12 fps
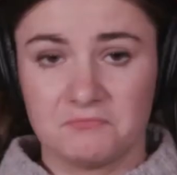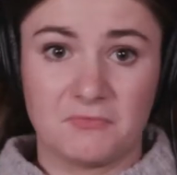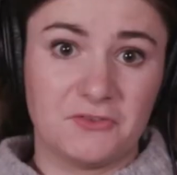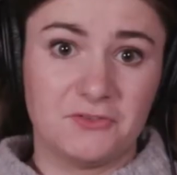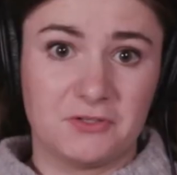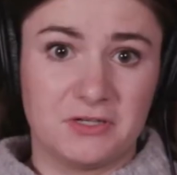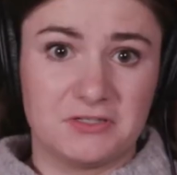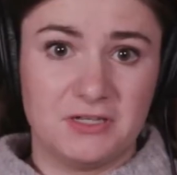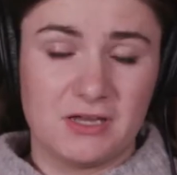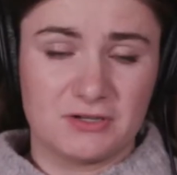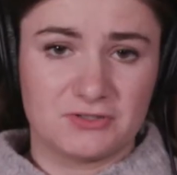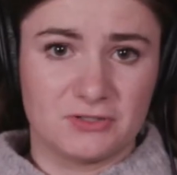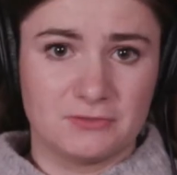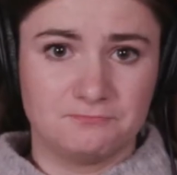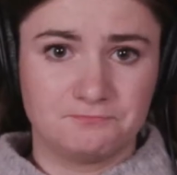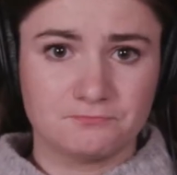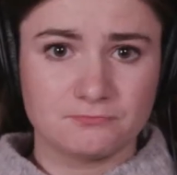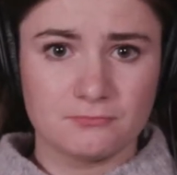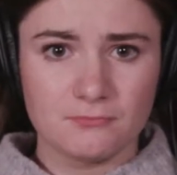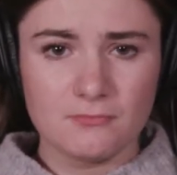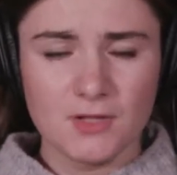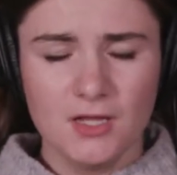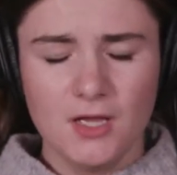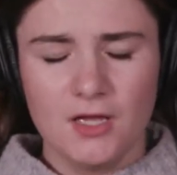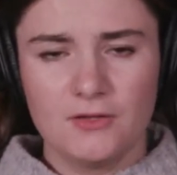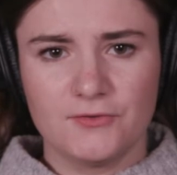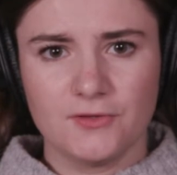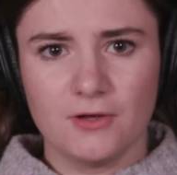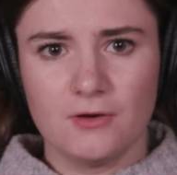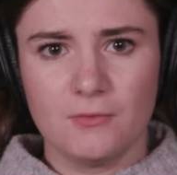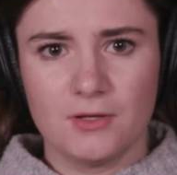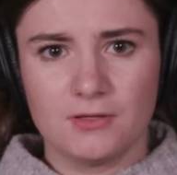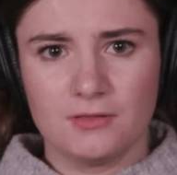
That's a good idea, actually. So,